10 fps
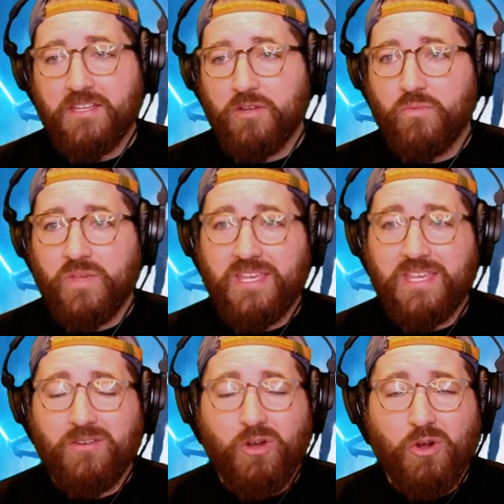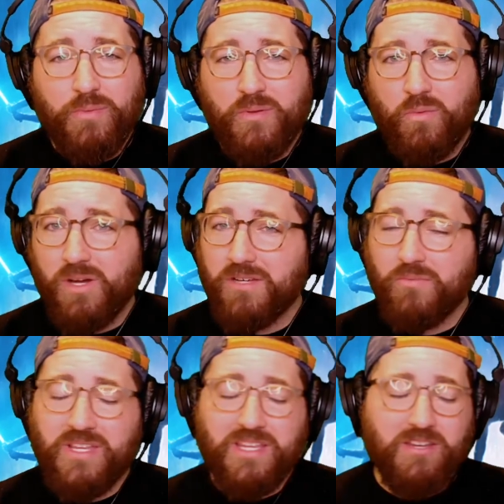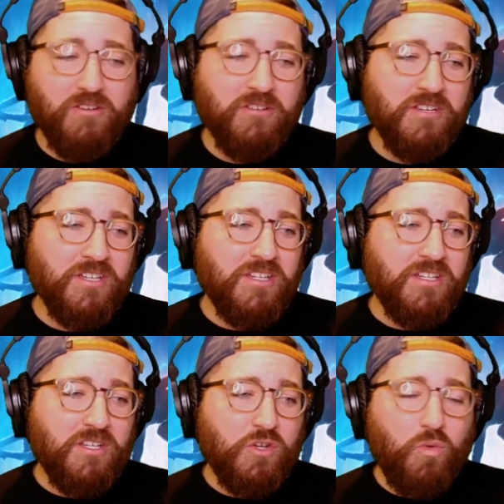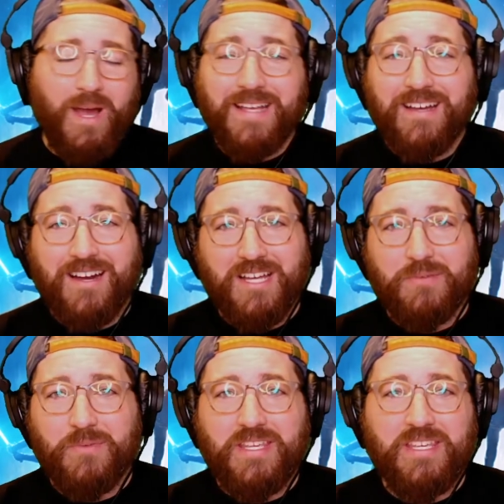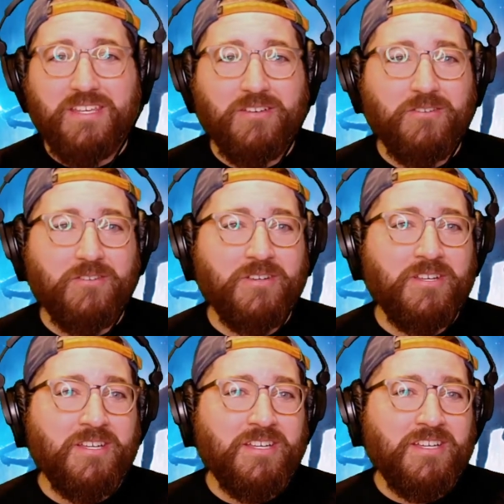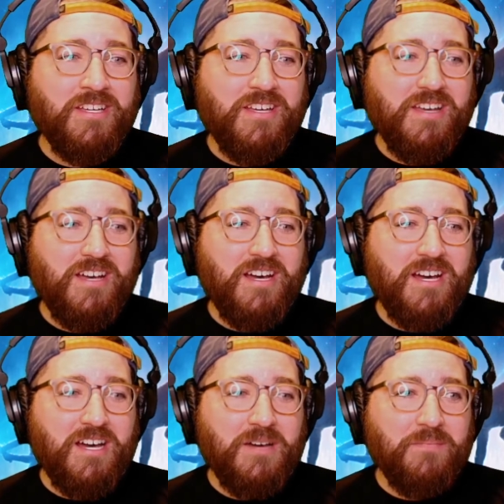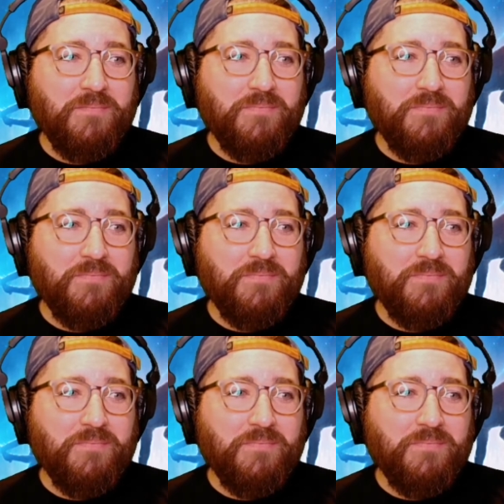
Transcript: we hear Obi-Wan, we hear Qui-Gon, we hear what's